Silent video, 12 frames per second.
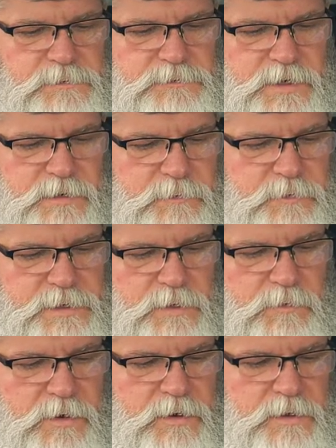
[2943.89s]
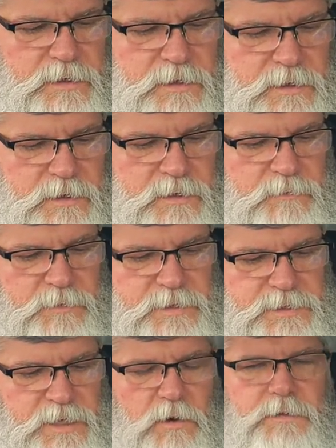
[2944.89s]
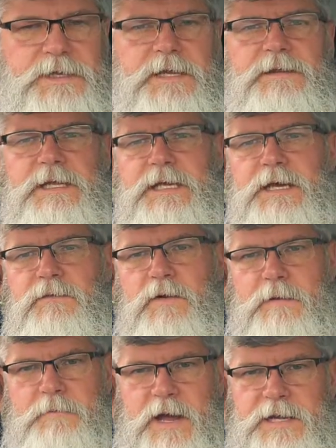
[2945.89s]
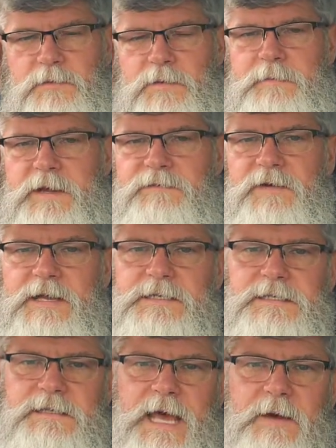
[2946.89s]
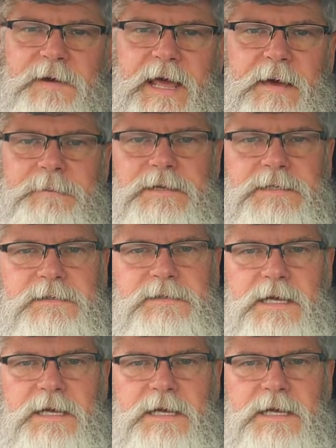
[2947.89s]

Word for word: I'm trying to remember what they were. But we did the Right-Minded Women event. That one happened.